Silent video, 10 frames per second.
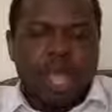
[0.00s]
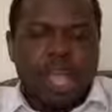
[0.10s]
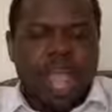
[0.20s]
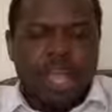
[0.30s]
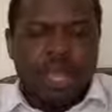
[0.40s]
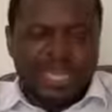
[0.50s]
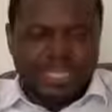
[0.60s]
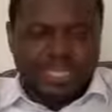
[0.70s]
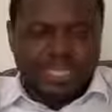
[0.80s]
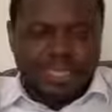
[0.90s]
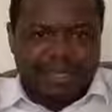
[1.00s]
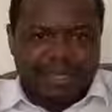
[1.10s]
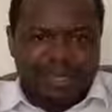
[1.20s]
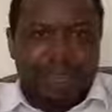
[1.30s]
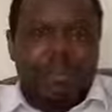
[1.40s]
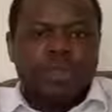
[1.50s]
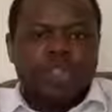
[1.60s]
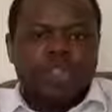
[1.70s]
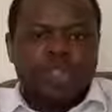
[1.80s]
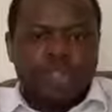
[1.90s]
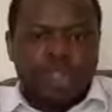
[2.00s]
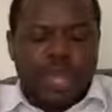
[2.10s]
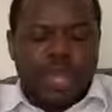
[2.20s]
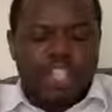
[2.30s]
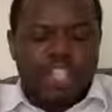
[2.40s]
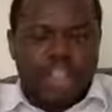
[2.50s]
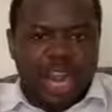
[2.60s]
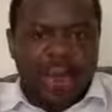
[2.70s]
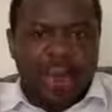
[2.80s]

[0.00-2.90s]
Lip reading: I insist. There shall